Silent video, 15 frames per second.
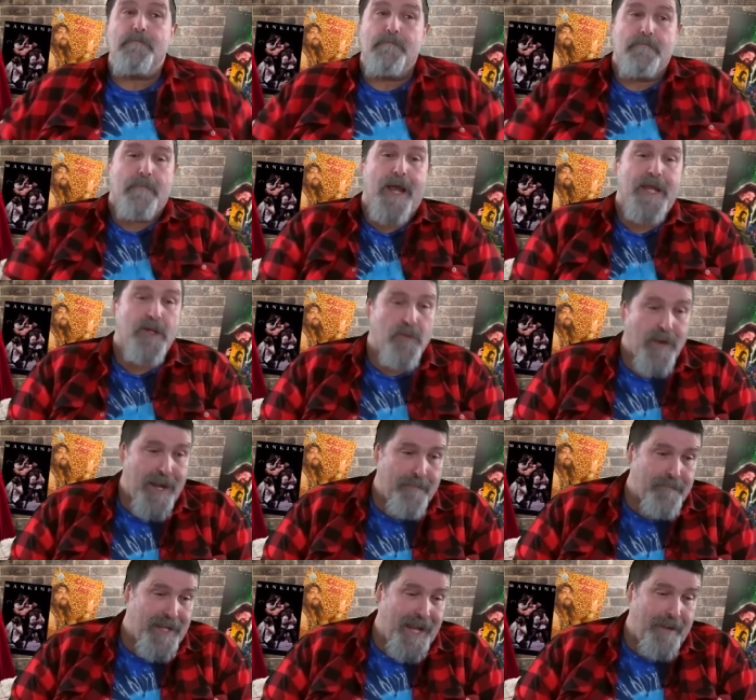Mike
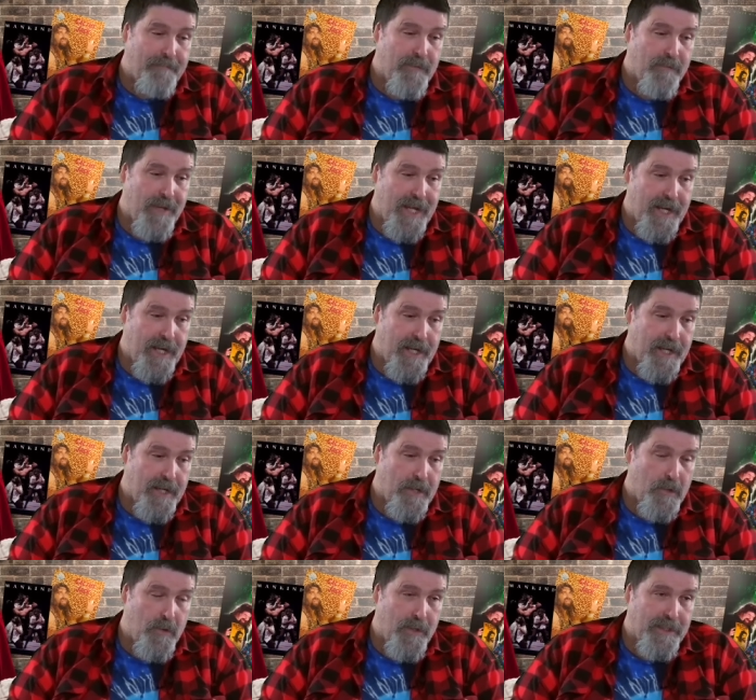Graham came to me
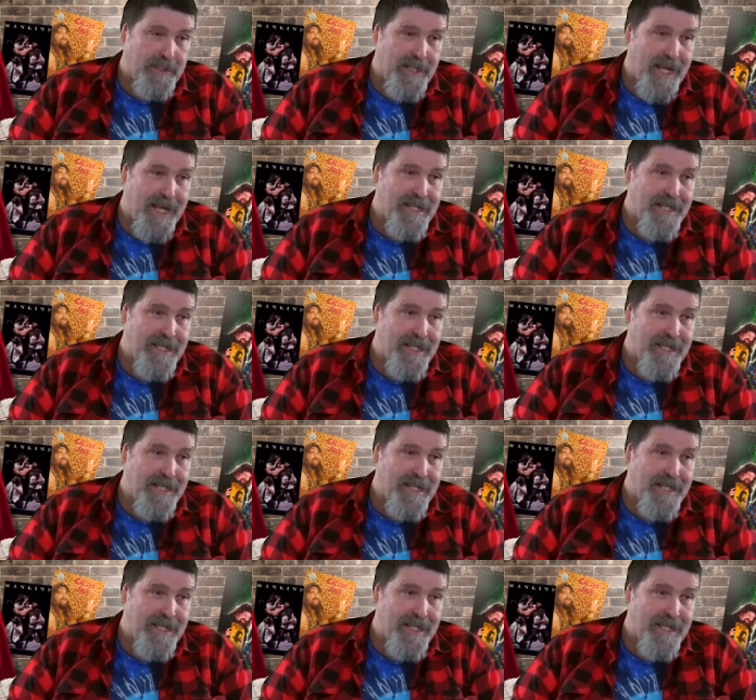with the